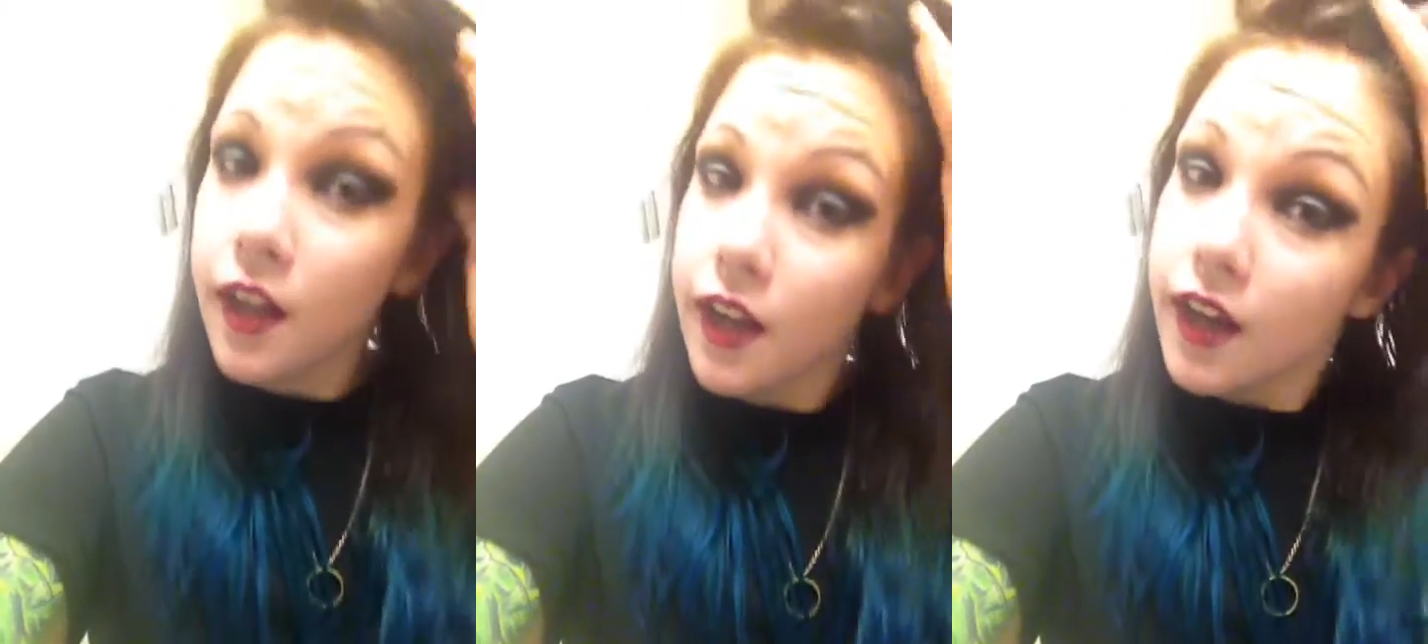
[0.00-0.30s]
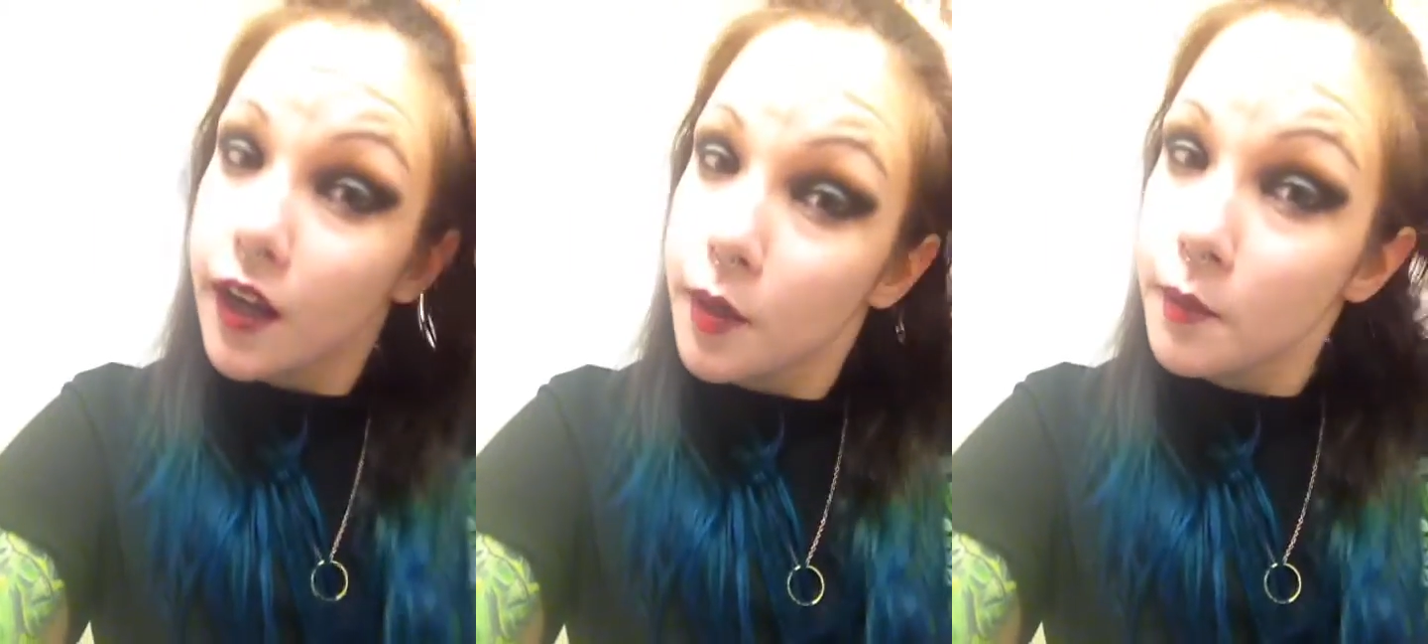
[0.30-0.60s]

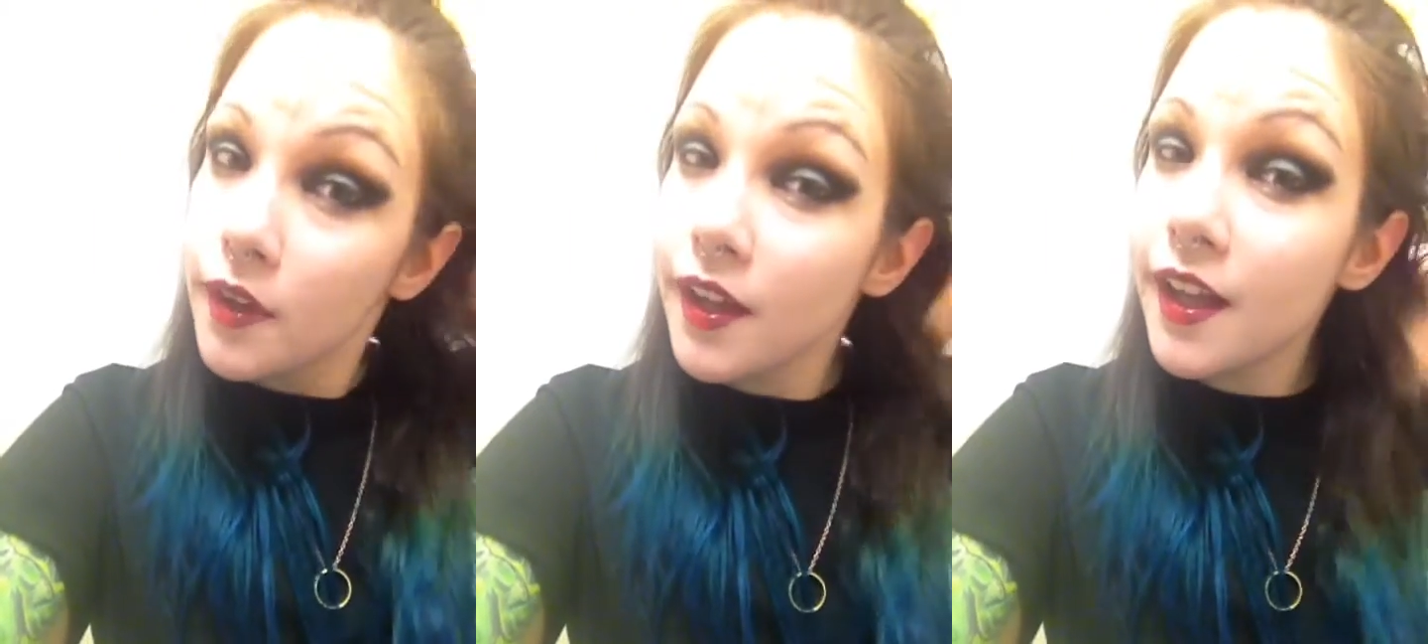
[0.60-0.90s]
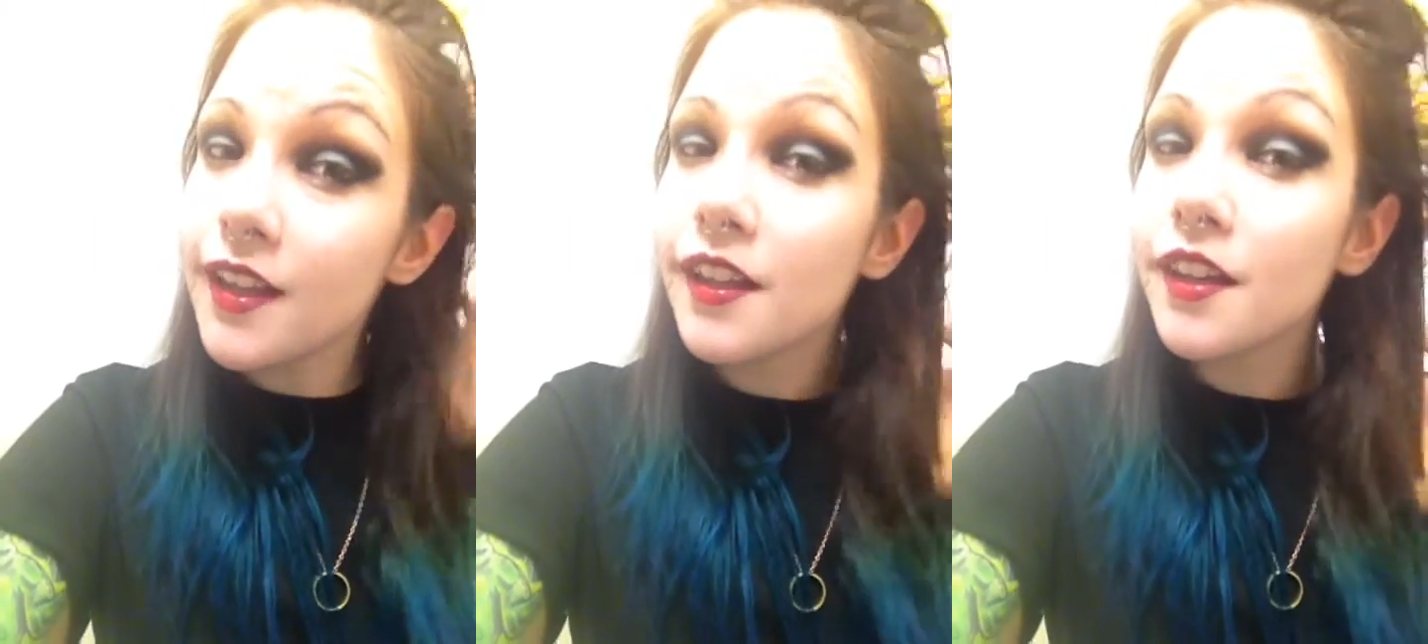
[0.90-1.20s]
Um,
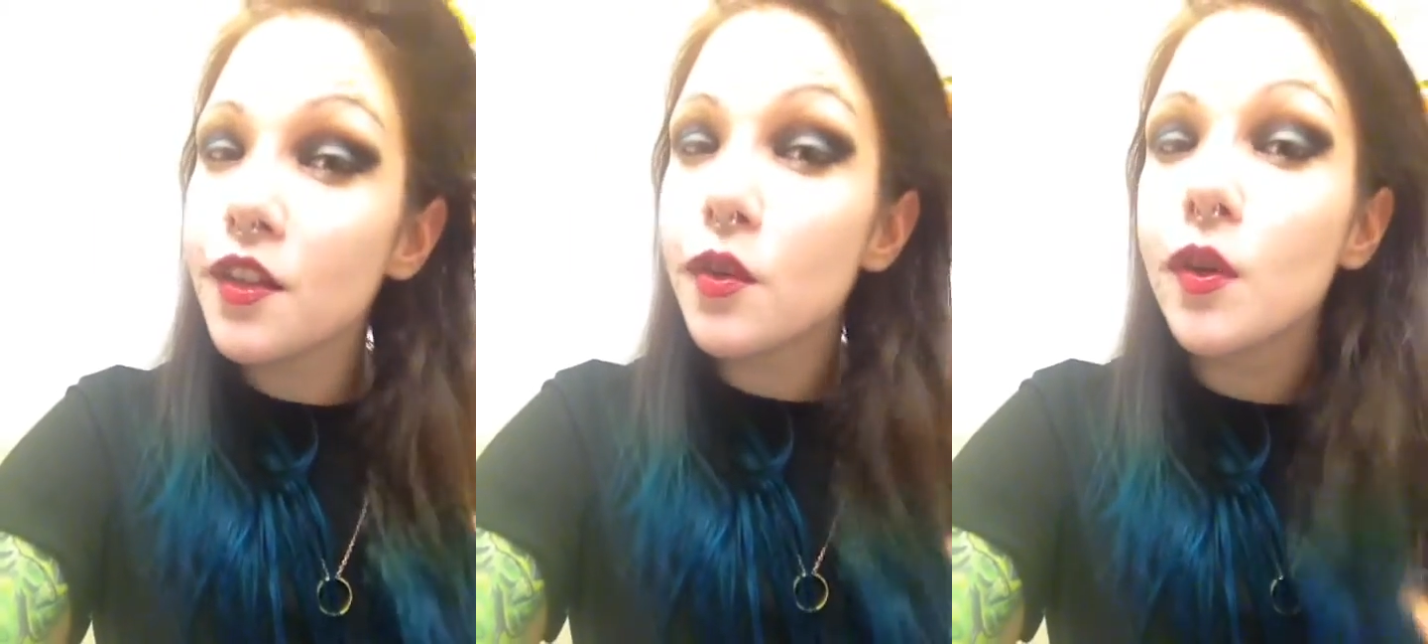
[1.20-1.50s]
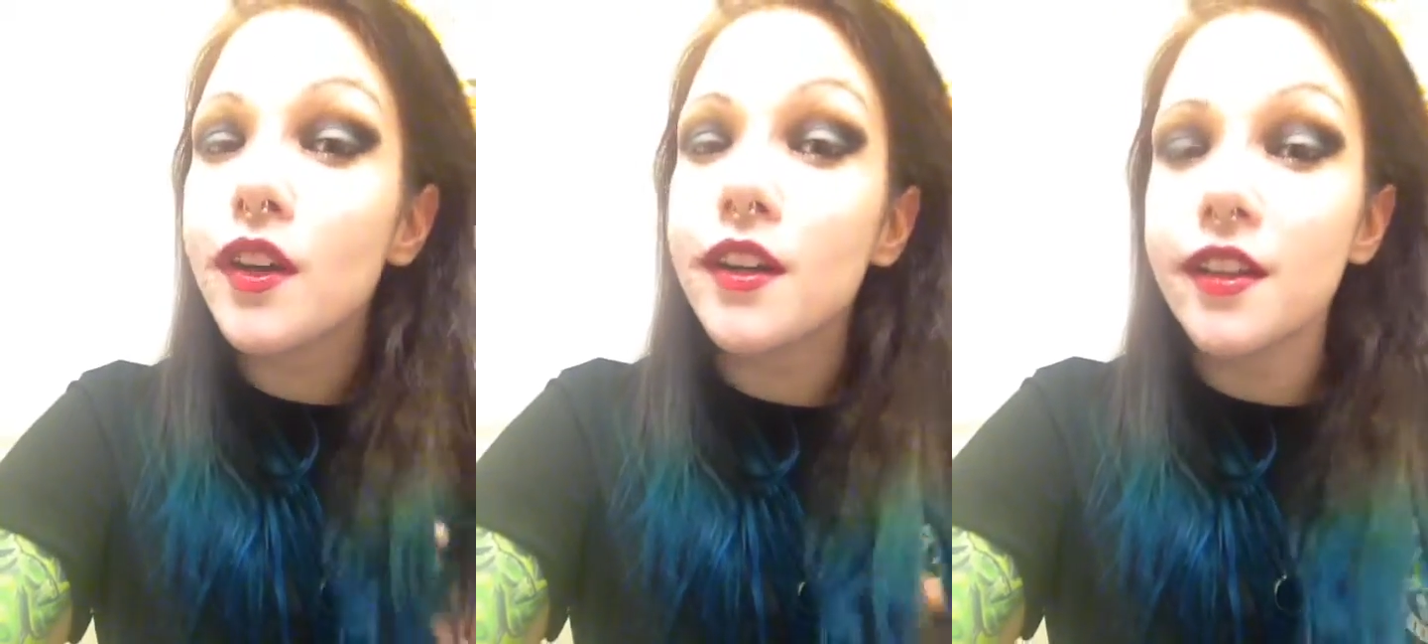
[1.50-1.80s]
and another one